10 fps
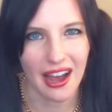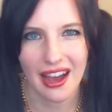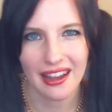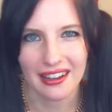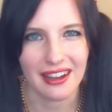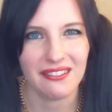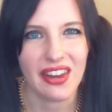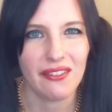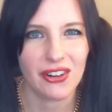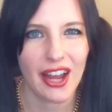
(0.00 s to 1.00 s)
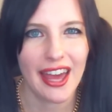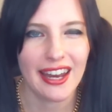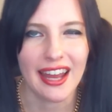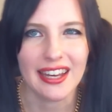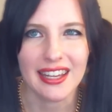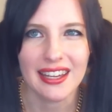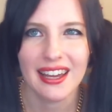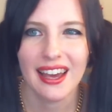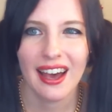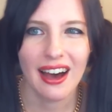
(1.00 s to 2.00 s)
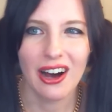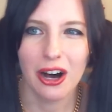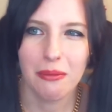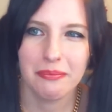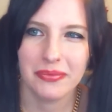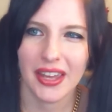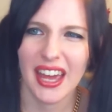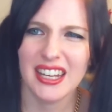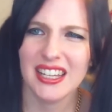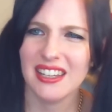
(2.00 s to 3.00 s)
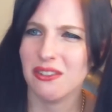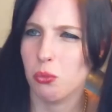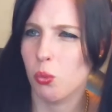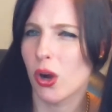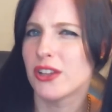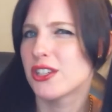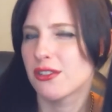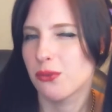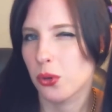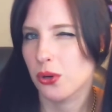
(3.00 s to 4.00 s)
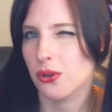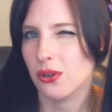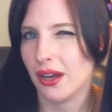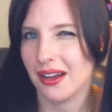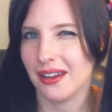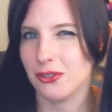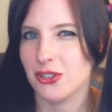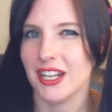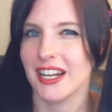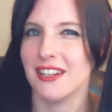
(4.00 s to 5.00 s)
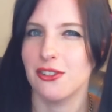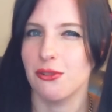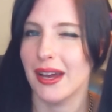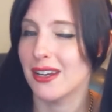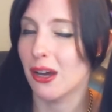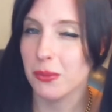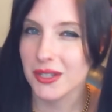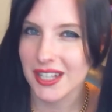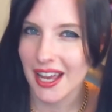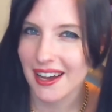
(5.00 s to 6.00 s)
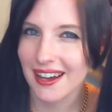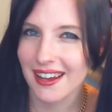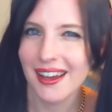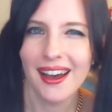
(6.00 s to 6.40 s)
I've never had any want for Usagi to end up with Seiya.